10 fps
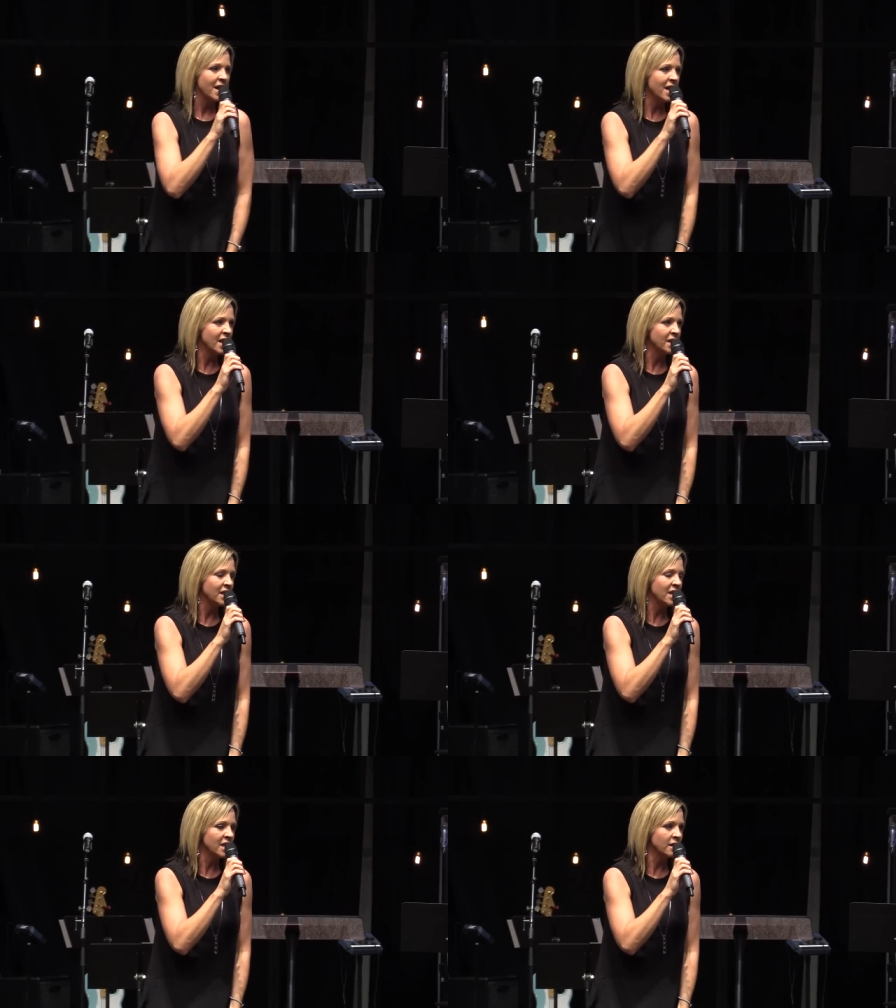in
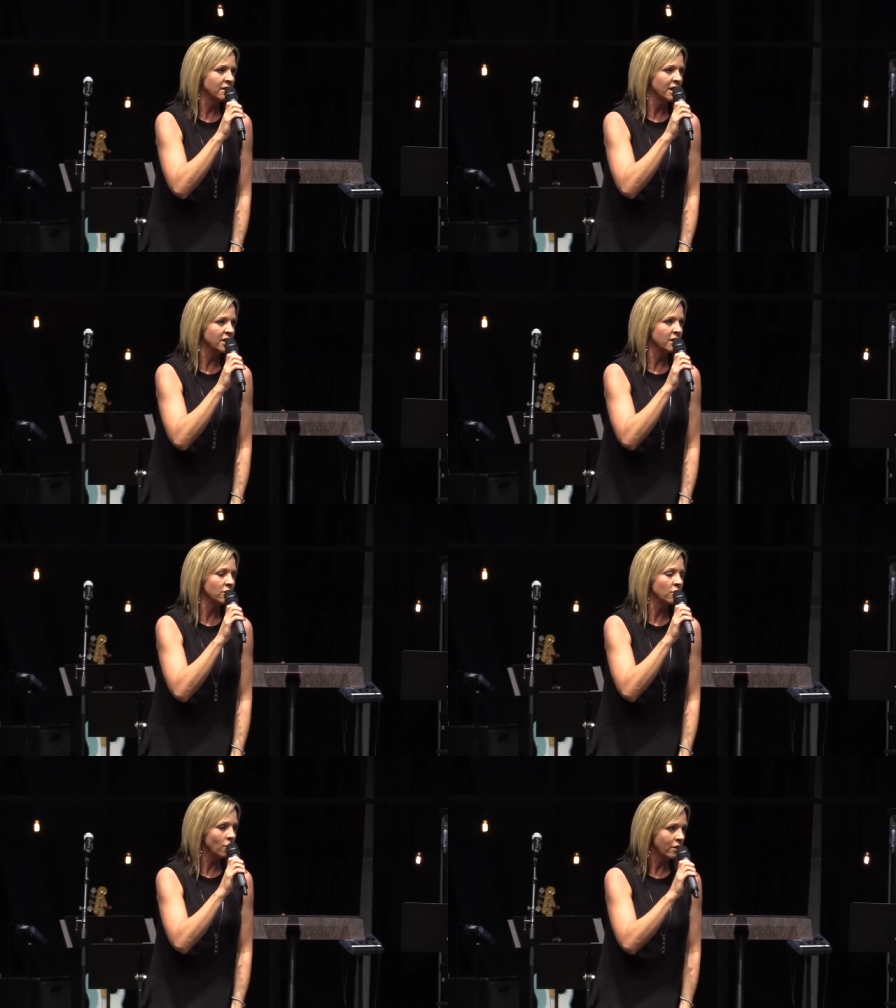in in
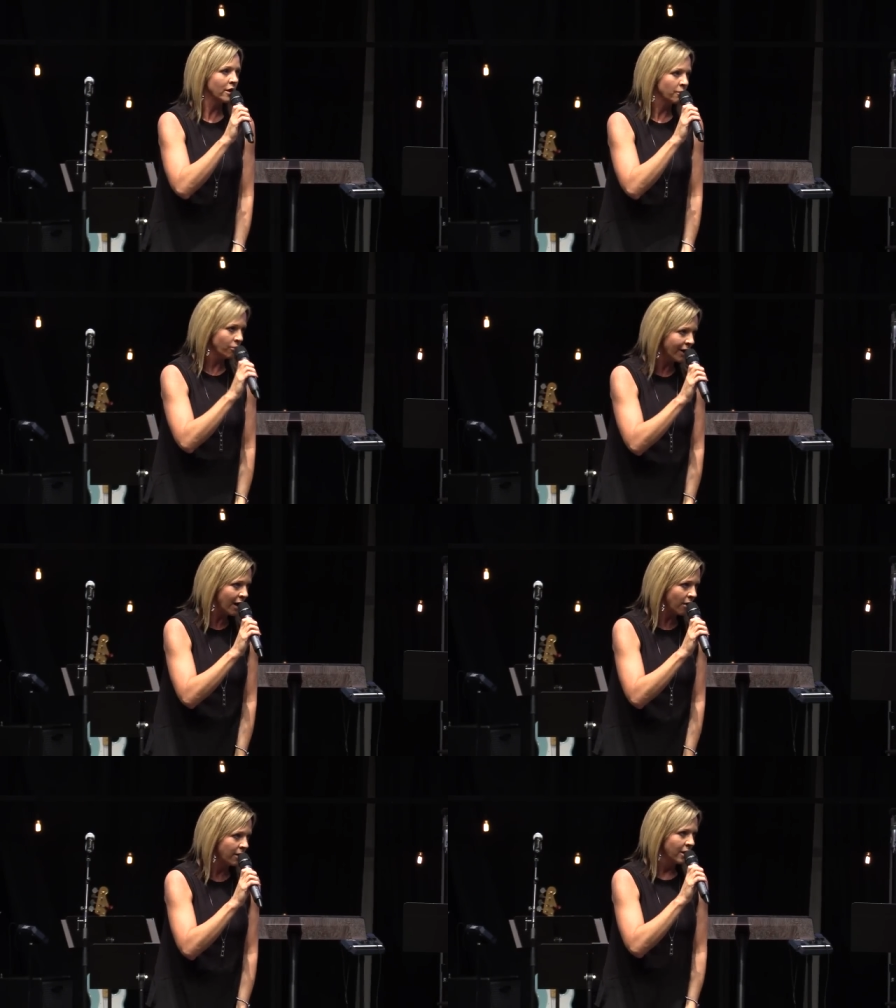the court of
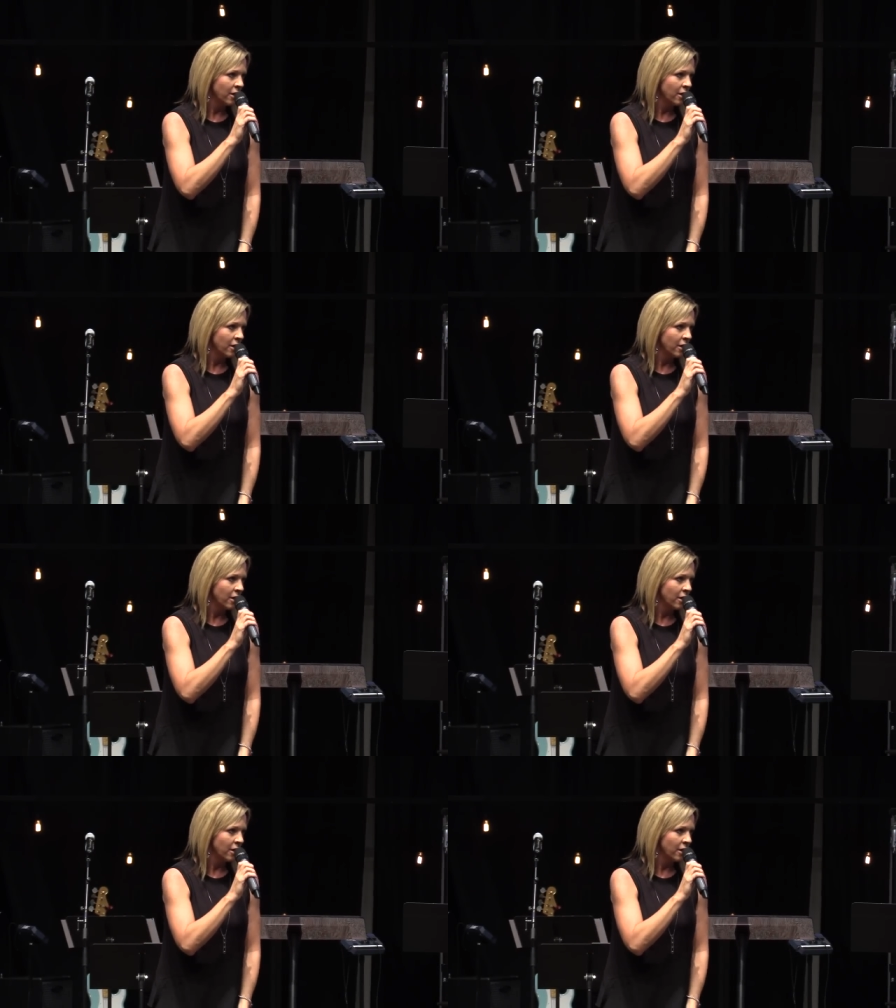prayer